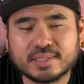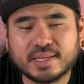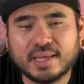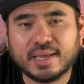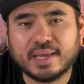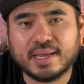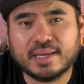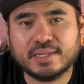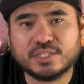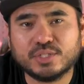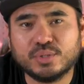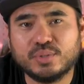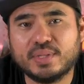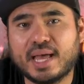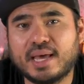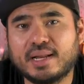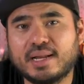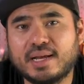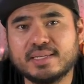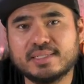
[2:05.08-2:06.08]
And to
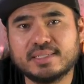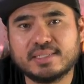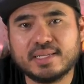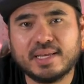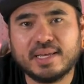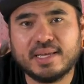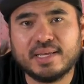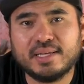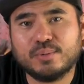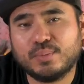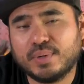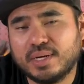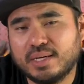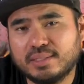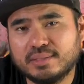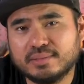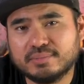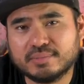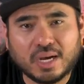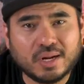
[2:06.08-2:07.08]
that I say,
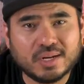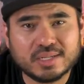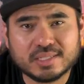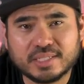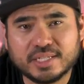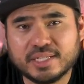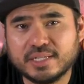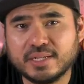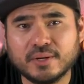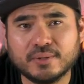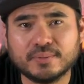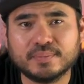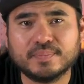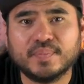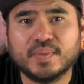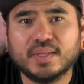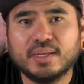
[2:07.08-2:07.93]
well, honestly, you don't.